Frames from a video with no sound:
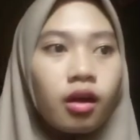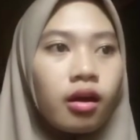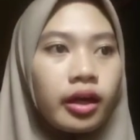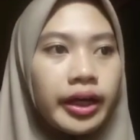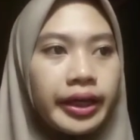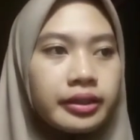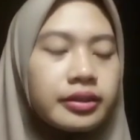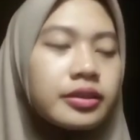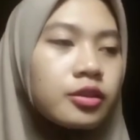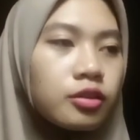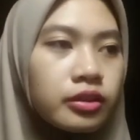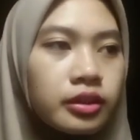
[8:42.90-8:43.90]
and
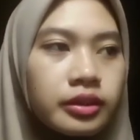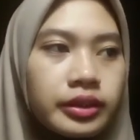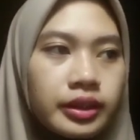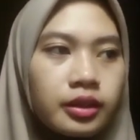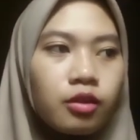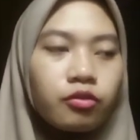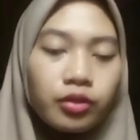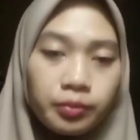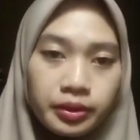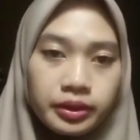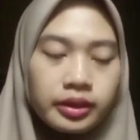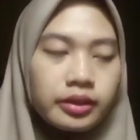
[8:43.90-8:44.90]
structure that govern
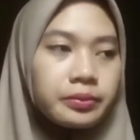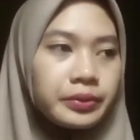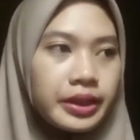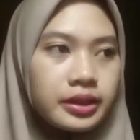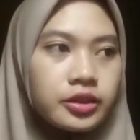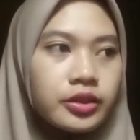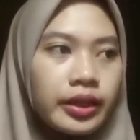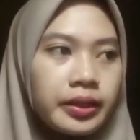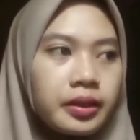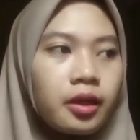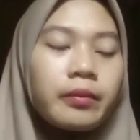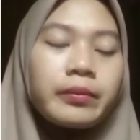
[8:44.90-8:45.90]
the range and
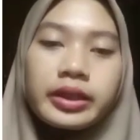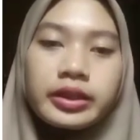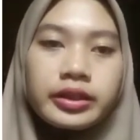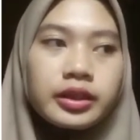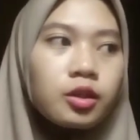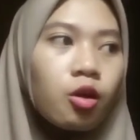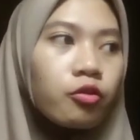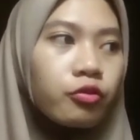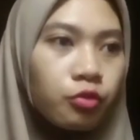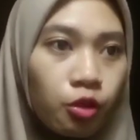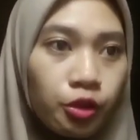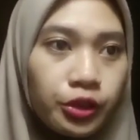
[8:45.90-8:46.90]
combination of
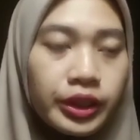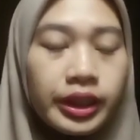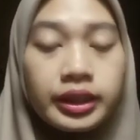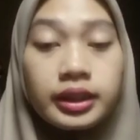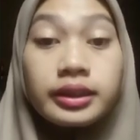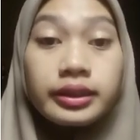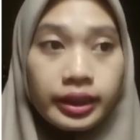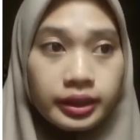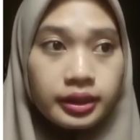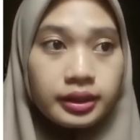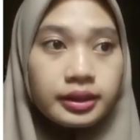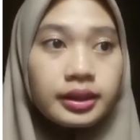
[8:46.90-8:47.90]
words in a
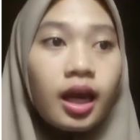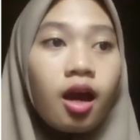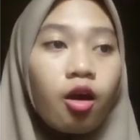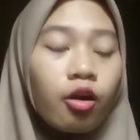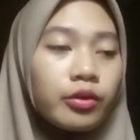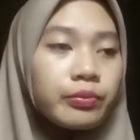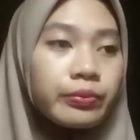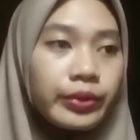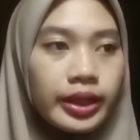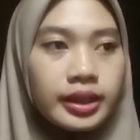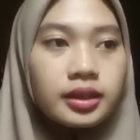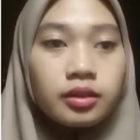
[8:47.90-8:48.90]
sentence or
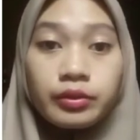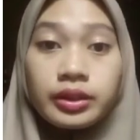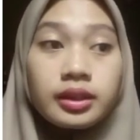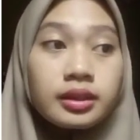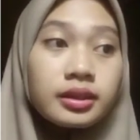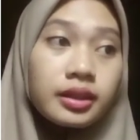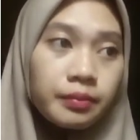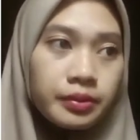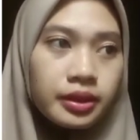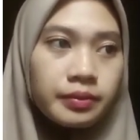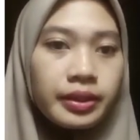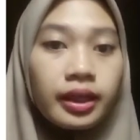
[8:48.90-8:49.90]
phrase within a
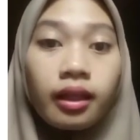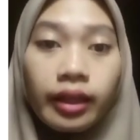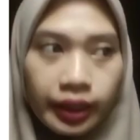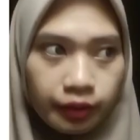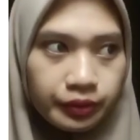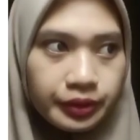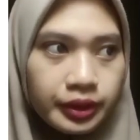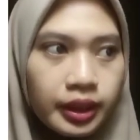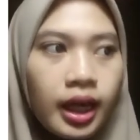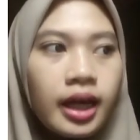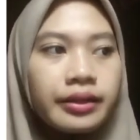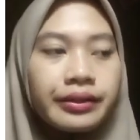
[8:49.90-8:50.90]
specific language.
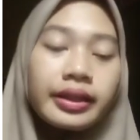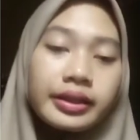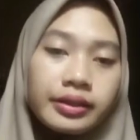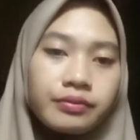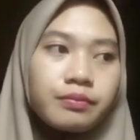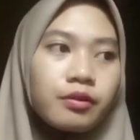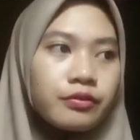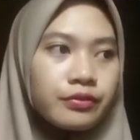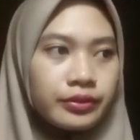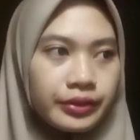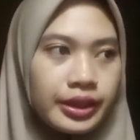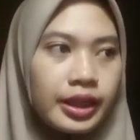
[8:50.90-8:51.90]
Relative
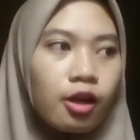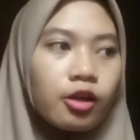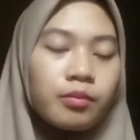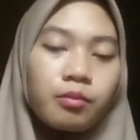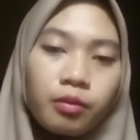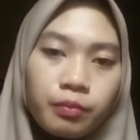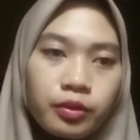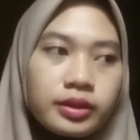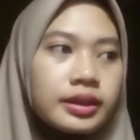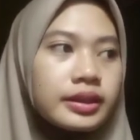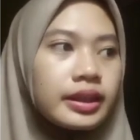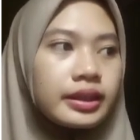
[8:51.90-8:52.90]
buffery or
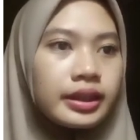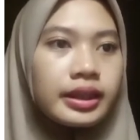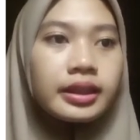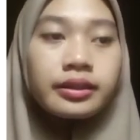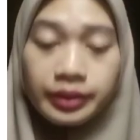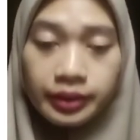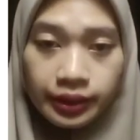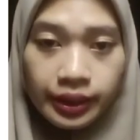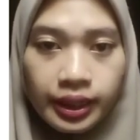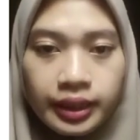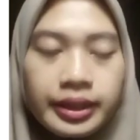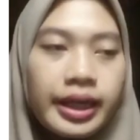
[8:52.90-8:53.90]
morphosyntactic criteria.
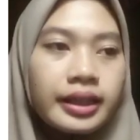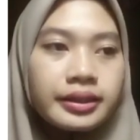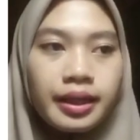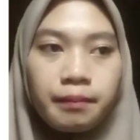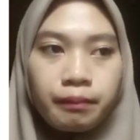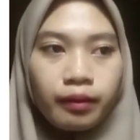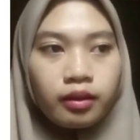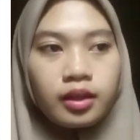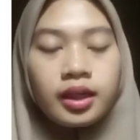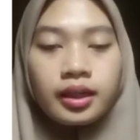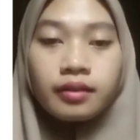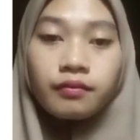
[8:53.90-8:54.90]
Example,
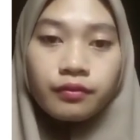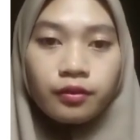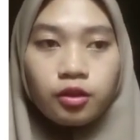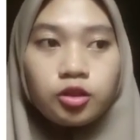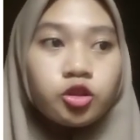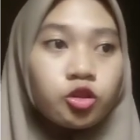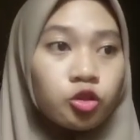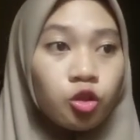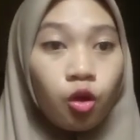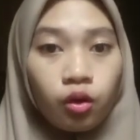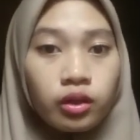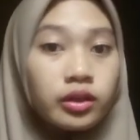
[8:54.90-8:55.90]
the fox stole
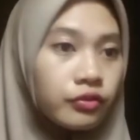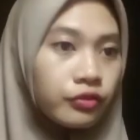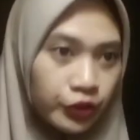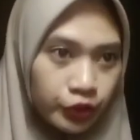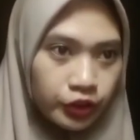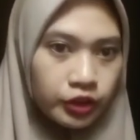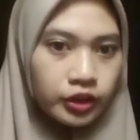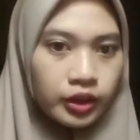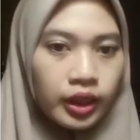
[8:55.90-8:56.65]
the fruit.